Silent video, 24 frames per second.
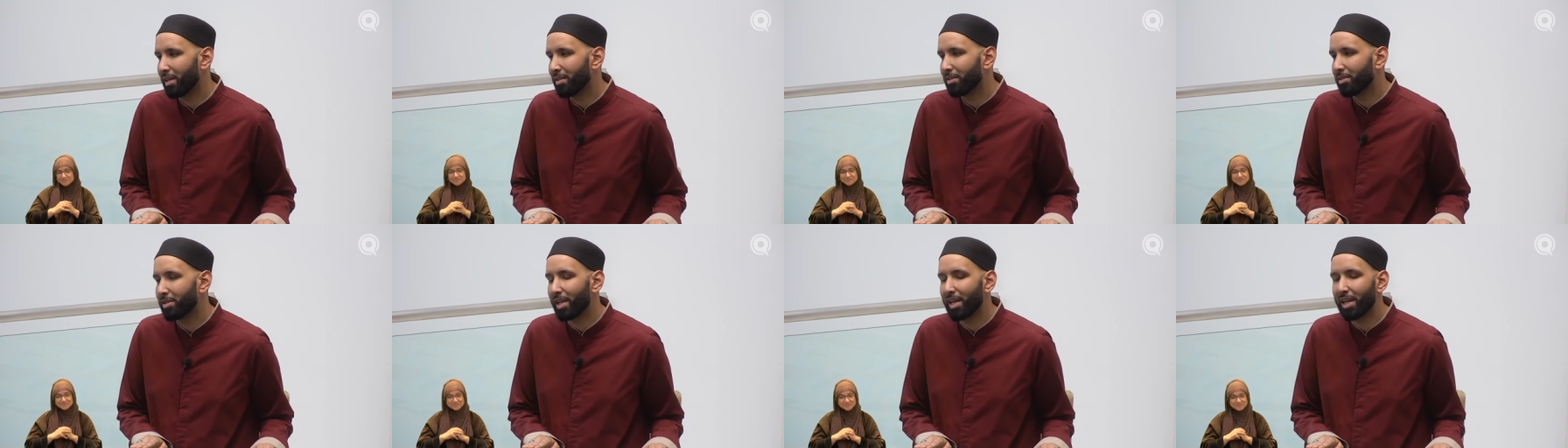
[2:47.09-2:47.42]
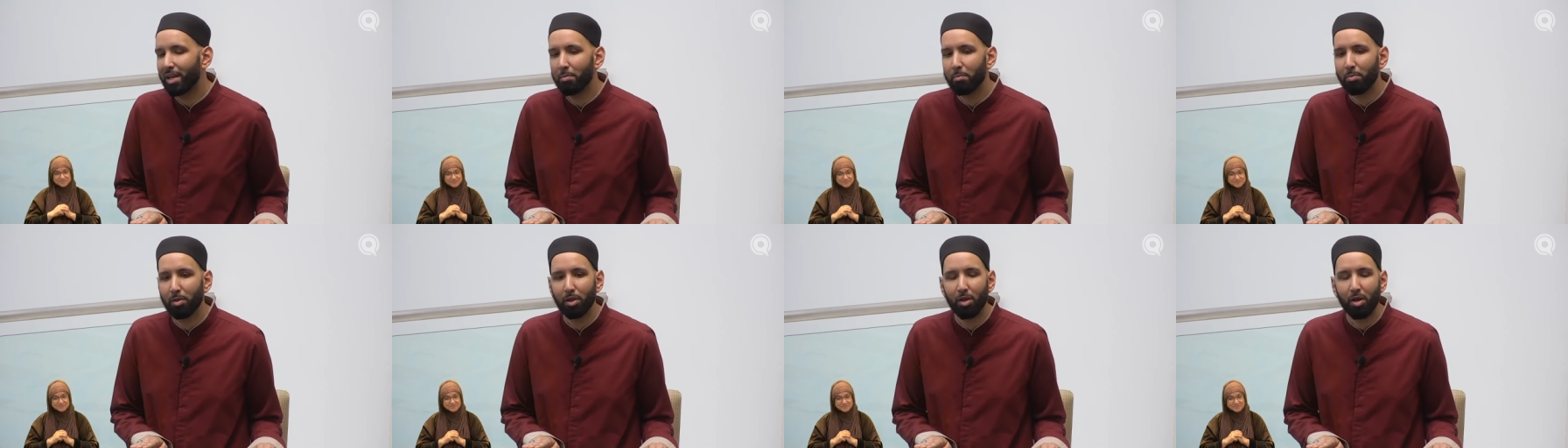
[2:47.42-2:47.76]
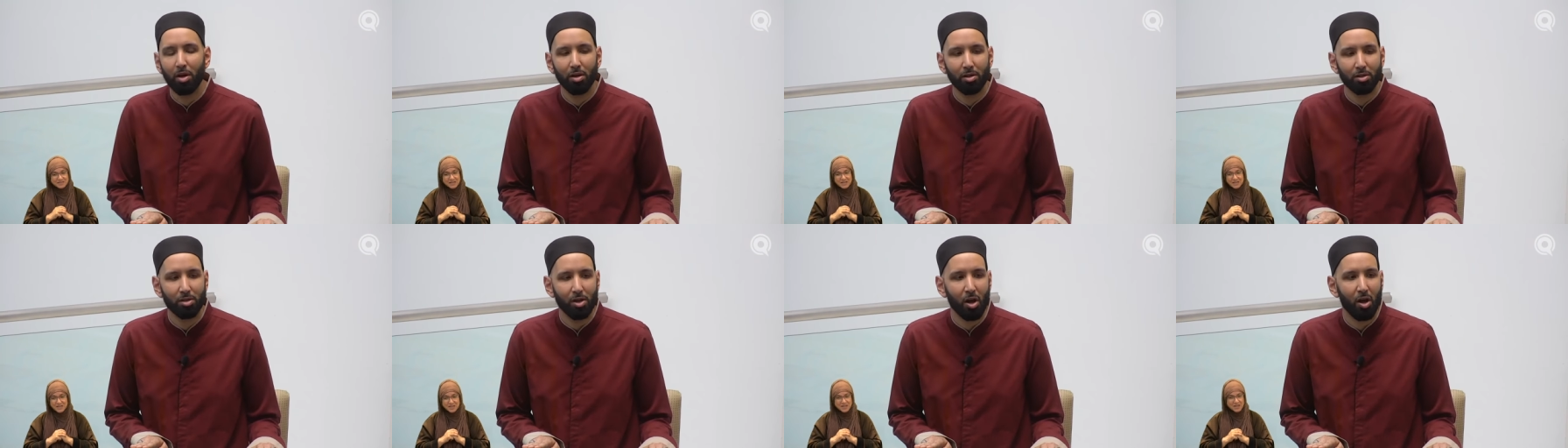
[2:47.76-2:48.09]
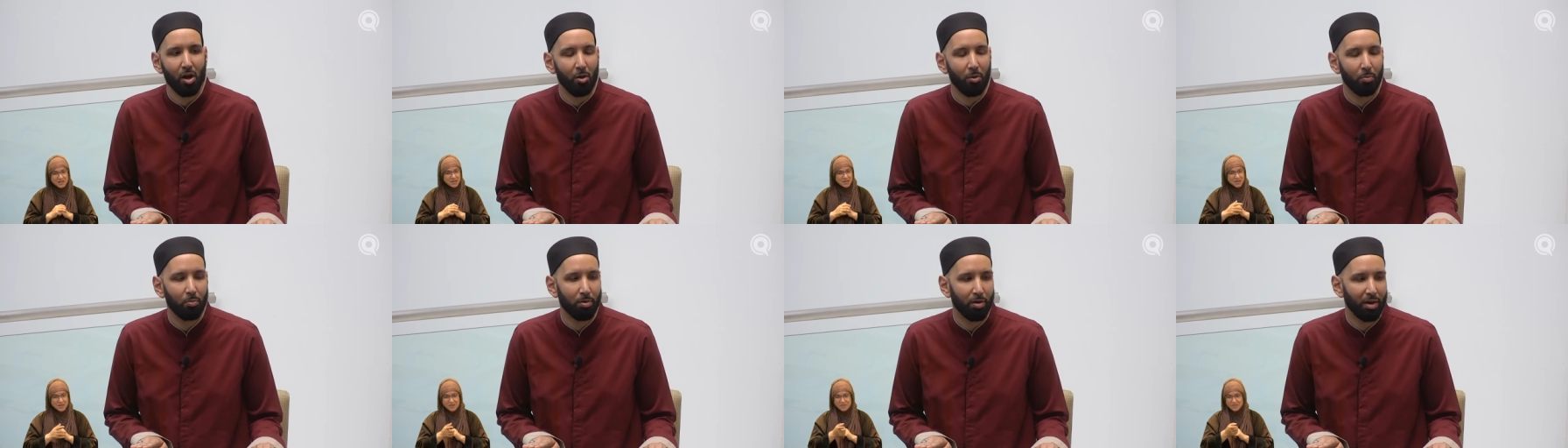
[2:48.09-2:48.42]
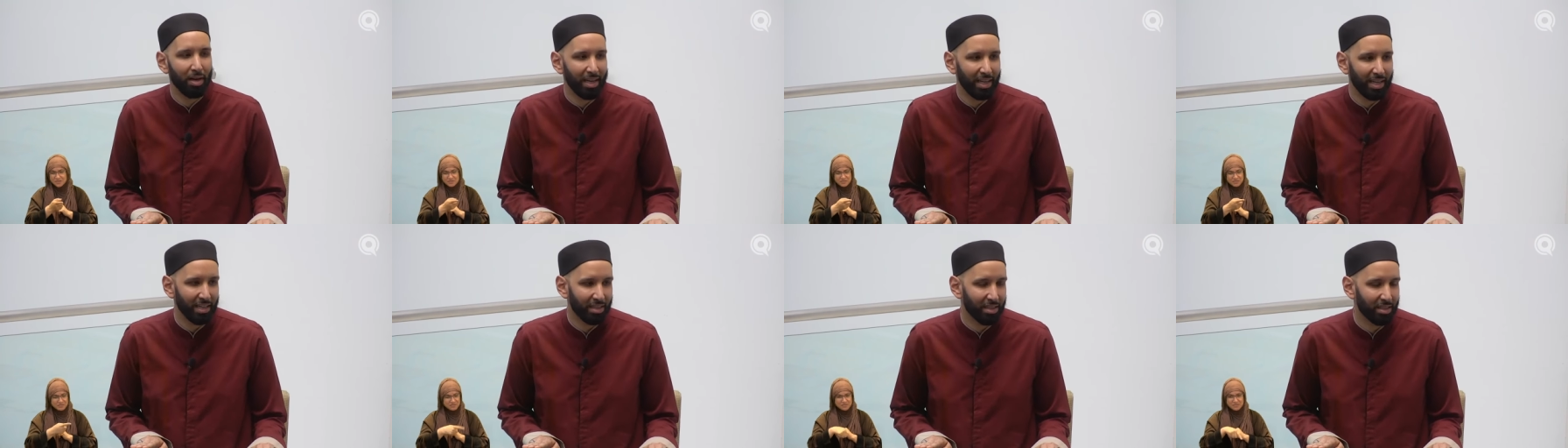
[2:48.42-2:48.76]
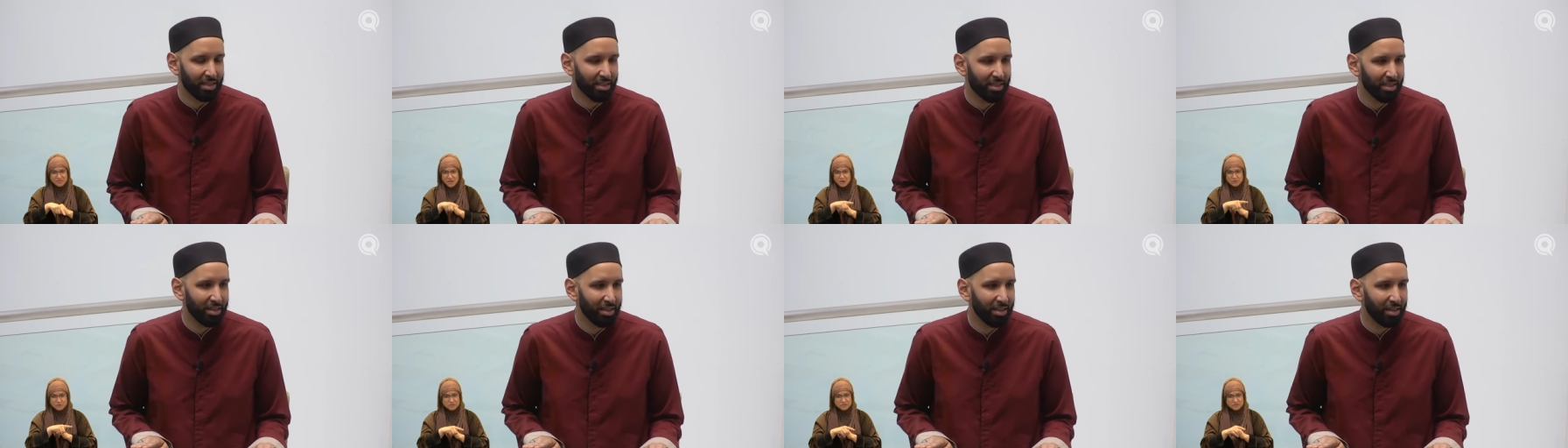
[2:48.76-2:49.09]
To Him belongs all
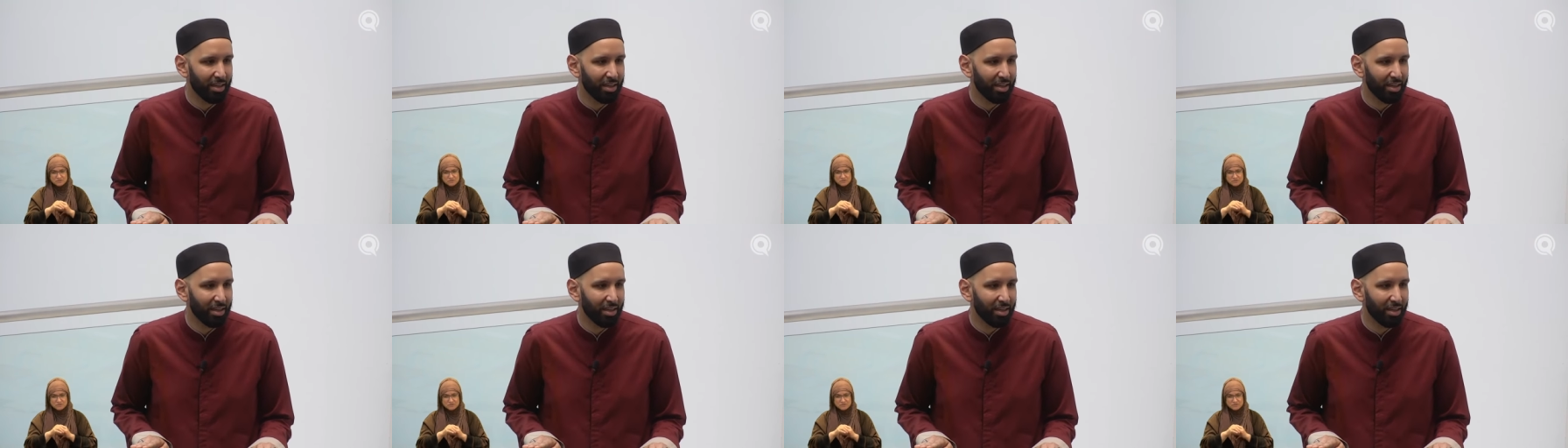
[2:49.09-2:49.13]
praise.